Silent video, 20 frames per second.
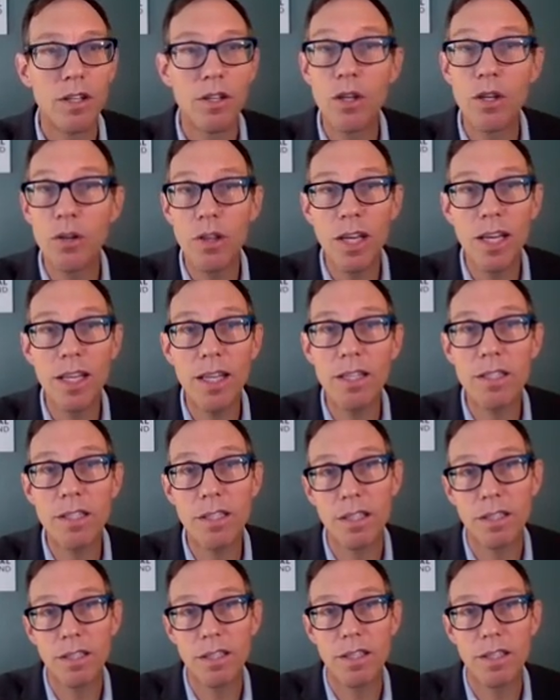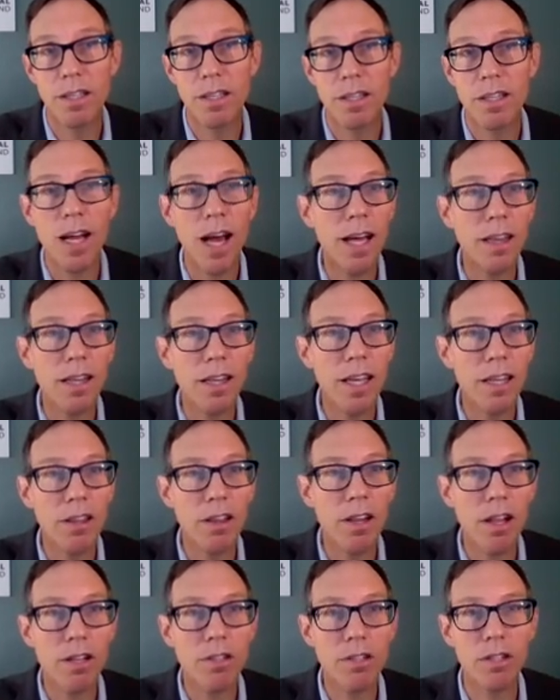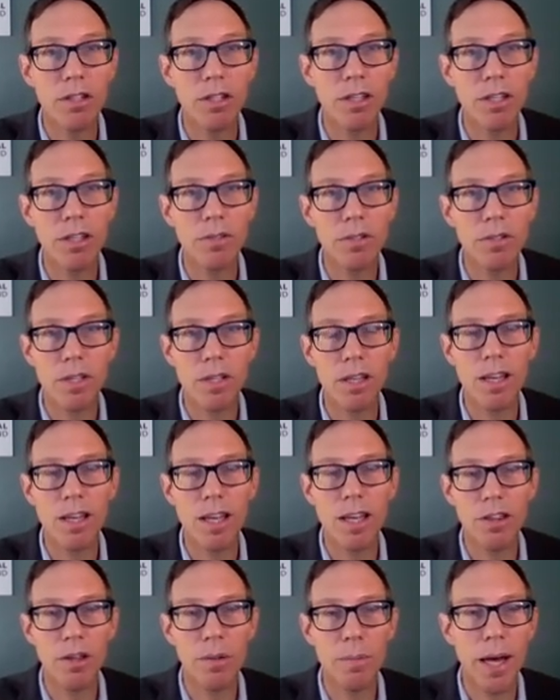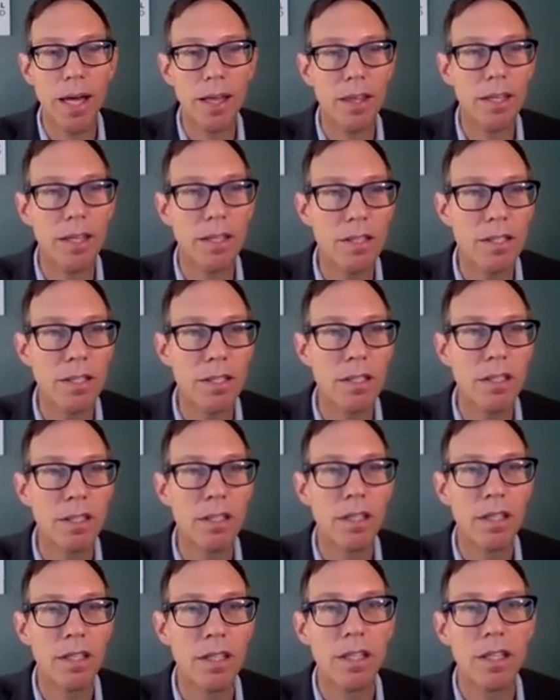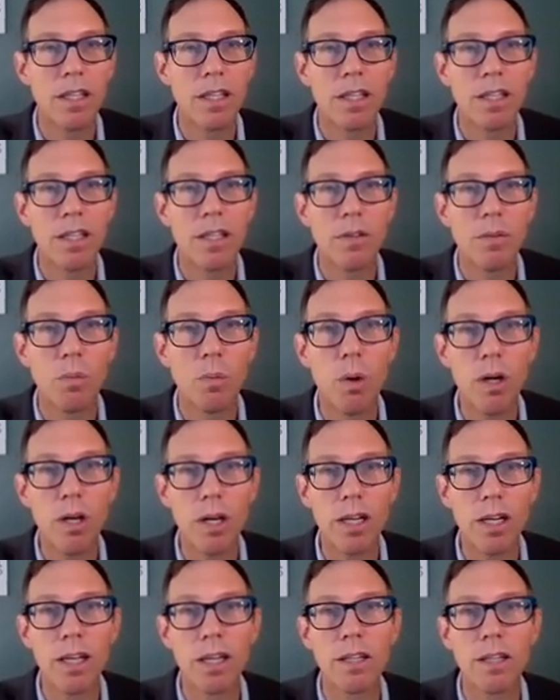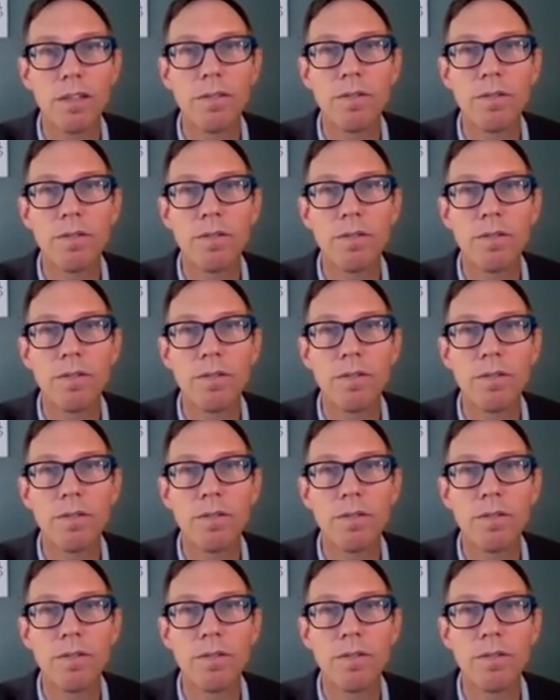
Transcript: Do these non-lethal alternatives to lethal methods work?